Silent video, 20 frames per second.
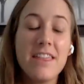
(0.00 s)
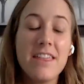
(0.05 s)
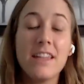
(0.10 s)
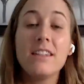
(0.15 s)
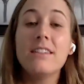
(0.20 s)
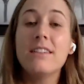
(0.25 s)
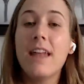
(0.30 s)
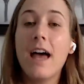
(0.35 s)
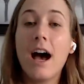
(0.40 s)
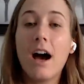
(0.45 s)
I
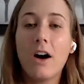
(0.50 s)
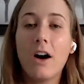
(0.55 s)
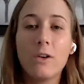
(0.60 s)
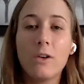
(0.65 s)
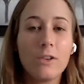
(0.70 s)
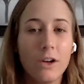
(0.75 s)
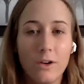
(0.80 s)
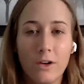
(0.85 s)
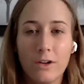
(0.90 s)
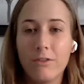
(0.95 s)
think now
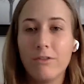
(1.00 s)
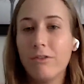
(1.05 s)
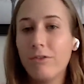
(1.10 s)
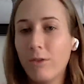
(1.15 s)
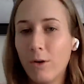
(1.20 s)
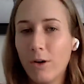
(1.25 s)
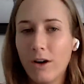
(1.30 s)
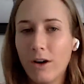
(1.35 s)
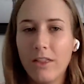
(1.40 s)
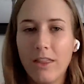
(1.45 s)
going
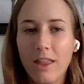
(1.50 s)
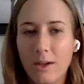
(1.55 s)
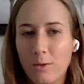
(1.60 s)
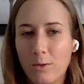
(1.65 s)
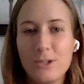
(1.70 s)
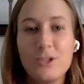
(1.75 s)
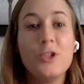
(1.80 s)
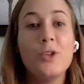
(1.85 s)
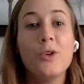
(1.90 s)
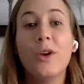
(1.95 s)
forward, like
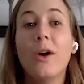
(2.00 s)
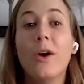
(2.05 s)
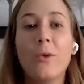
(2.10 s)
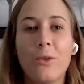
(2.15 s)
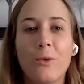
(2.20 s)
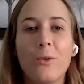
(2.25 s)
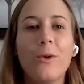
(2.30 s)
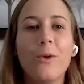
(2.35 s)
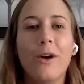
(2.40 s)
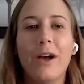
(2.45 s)
once you go
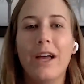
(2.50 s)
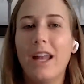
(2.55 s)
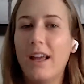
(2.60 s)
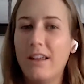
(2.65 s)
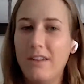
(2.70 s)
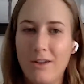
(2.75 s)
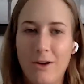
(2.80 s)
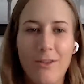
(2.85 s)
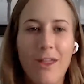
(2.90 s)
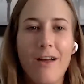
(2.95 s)
through it,
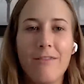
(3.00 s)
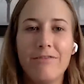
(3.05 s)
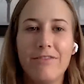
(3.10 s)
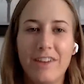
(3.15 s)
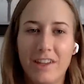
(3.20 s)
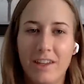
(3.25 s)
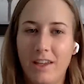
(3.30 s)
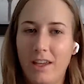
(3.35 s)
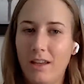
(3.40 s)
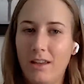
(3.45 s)
I know that
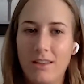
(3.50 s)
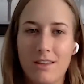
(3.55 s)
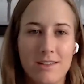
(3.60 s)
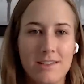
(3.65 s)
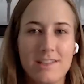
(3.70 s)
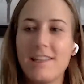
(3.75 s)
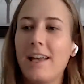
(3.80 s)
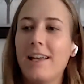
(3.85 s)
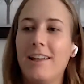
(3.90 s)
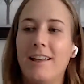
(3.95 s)
feeling. The
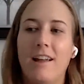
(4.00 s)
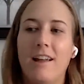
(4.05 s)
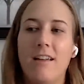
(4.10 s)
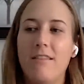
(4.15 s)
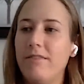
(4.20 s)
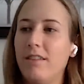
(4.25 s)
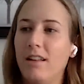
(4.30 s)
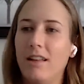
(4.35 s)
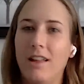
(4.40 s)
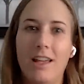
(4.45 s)
second I
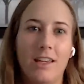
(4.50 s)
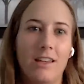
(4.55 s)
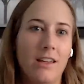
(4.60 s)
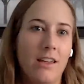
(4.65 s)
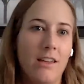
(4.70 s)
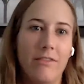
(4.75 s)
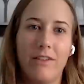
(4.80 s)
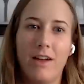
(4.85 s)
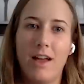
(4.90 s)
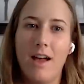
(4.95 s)
feel like
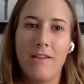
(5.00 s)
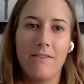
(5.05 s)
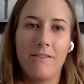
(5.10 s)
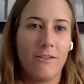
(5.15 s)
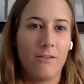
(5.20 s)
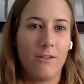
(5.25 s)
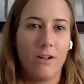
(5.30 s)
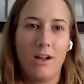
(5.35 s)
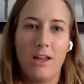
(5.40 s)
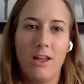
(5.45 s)
if I have
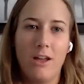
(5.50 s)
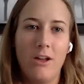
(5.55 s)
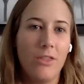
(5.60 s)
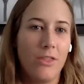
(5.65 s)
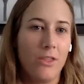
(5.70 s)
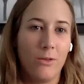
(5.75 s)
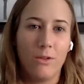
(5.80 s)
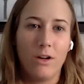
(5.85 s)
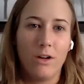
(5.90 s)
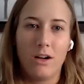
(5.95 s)
the right
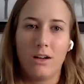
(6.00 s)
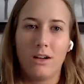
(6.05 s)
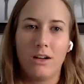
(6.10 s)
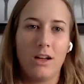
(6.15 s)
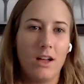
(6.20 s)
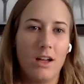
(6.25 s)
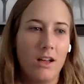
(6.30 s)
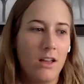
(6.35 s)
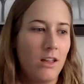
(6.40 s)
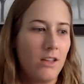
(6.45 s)
the wrong
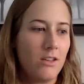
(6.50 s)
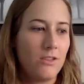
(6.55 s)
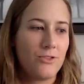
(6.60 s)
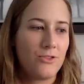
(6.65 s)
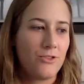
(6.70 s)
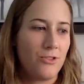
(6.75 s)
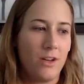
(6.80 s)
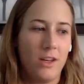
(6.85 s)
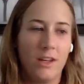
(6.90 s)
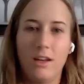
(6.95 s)
uh,
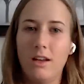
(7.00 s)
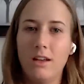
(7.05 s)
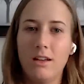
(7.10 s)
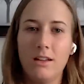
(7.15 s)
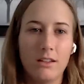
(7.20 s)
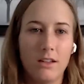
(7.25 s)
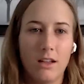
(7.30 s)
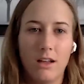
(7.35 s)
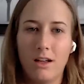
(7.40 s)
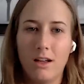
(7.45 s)
string,
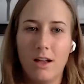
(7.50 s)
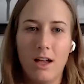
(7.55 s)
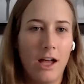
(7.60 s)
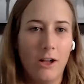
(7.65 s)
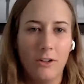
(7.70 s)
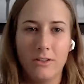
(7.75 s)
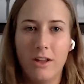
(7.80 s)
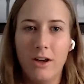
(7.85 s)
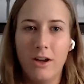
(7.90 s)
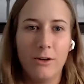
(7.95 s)
uh, I'll